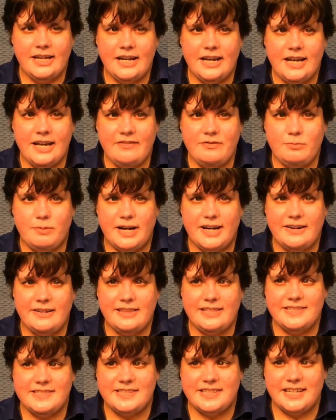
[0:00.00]
And I have
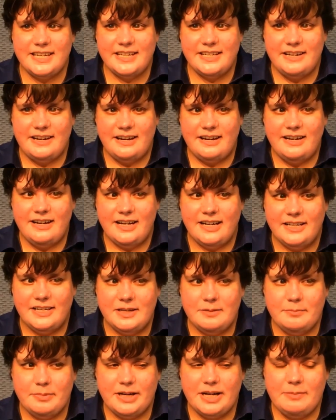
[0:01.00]
wireless LAN
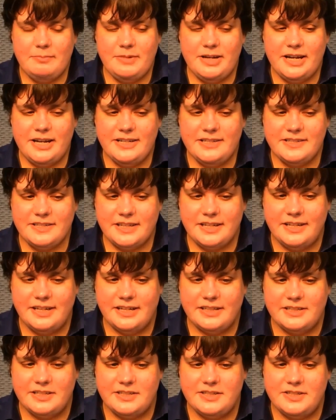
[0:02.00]
on, but I'm not
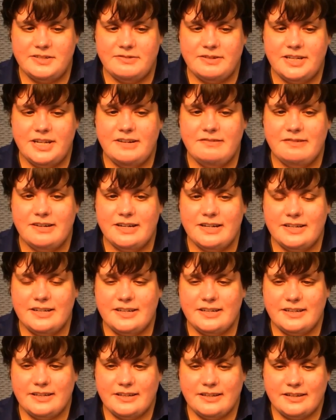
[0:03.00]
connected to a
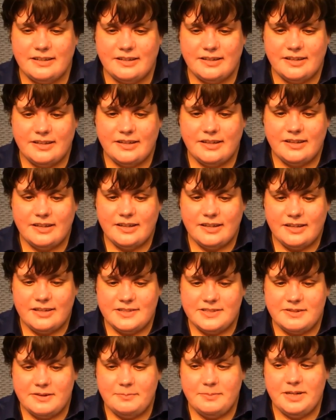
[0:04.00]
network.
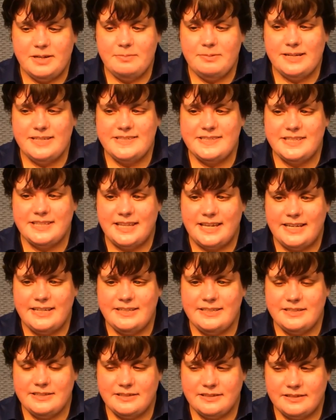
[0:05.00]
So I'm going to press
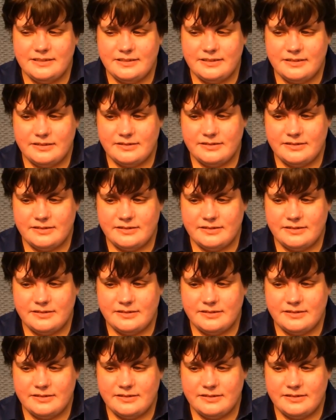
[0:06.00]
select.